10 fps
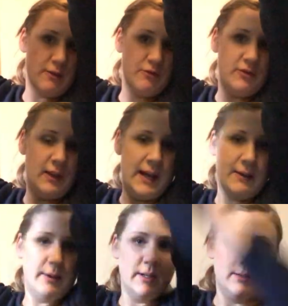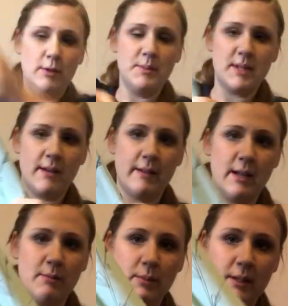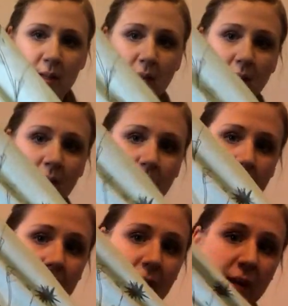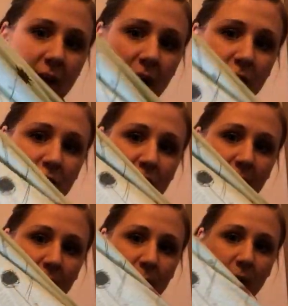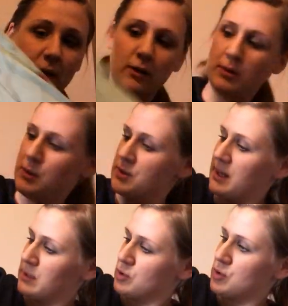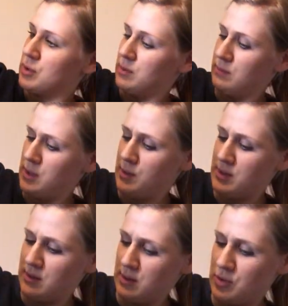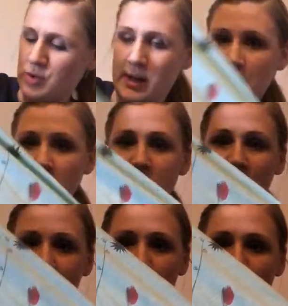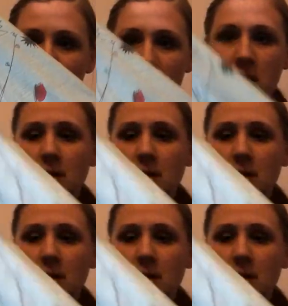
a flower, whoops, sorry, like a kind of flower, almost like, no, it's not tree, it's flower print